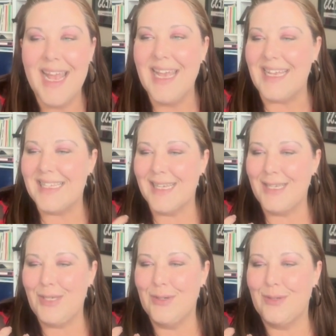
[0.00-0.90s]
It's
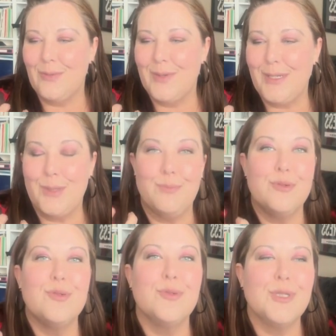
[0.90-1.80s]
like you're wanting to
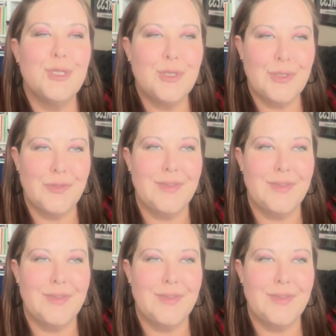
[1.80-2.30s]
prove